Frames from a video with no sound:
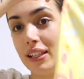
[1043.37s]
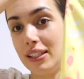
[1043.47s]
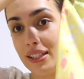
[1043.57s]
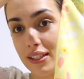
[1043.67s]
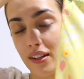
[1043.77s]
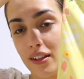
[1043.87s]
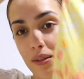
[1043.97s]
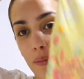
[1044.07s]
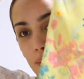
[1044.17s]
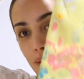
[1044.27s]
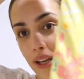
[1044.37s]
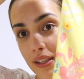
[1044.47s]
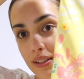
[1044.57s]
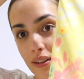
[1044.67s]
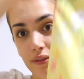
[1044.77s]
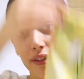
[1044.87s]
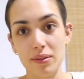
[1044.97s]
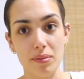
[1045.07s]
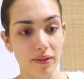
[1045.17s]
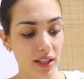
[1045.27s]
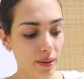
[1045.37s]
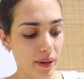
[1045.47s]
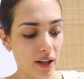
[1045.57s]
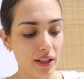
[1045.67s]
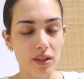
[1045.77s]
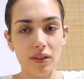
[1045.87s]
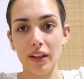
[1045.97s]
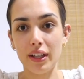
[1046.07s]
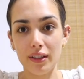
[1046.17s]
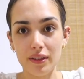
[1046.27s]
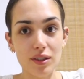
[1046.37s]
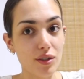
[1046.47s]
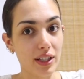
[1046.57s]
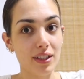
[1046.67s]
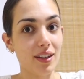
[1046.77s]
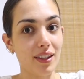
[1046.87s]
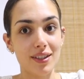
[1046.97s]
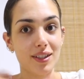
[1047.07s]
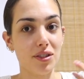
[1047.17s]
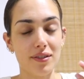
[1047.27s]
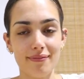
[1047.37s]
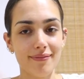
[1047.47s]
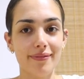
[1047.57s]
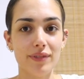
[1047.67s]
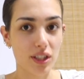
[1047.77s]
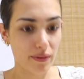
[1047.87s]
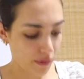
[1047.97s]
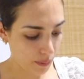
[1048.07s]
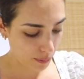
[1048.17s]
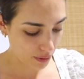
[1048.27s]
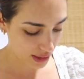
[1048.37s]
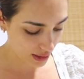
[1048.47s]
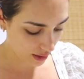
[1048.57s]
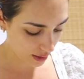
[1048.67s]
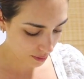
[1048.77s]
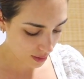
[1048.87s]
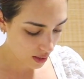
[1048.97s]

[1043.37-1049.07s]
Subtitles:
It sits nice on my waist and fits me really well. I don't like straight skirts, it just doesn't fit my body type.